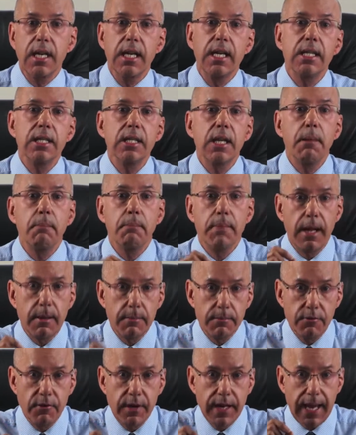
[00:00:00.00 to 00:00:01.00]
is
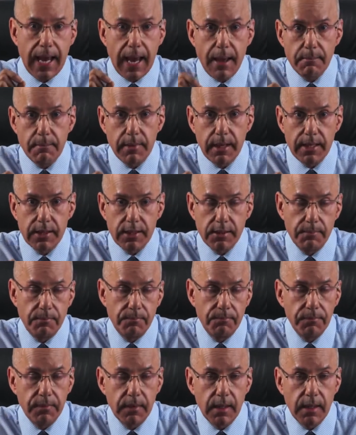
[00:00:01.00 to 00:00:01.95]
pulmonary embolism.